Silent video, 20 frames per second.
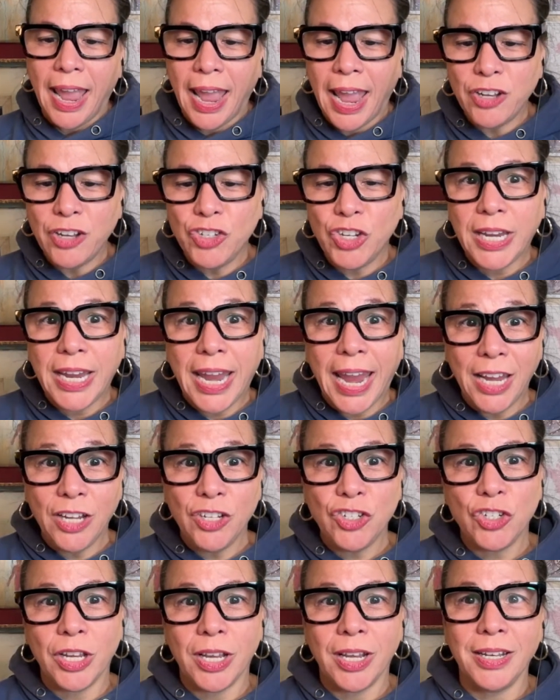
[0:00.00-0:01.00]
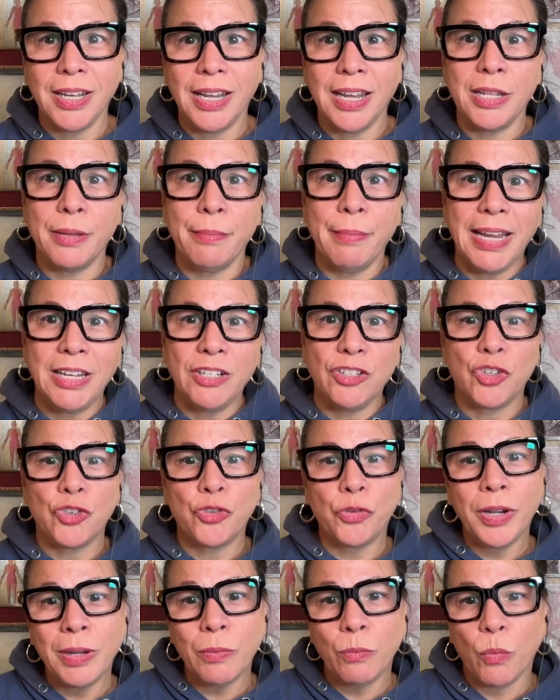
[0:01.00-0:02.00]
education in the
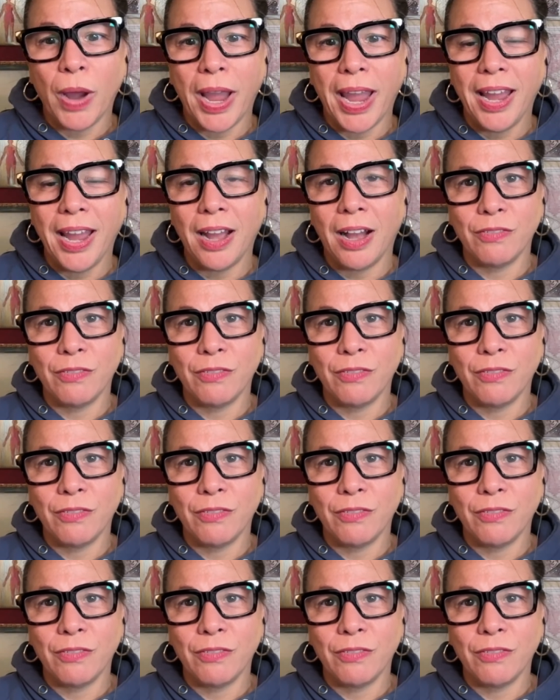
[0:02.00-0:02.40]
mainstream way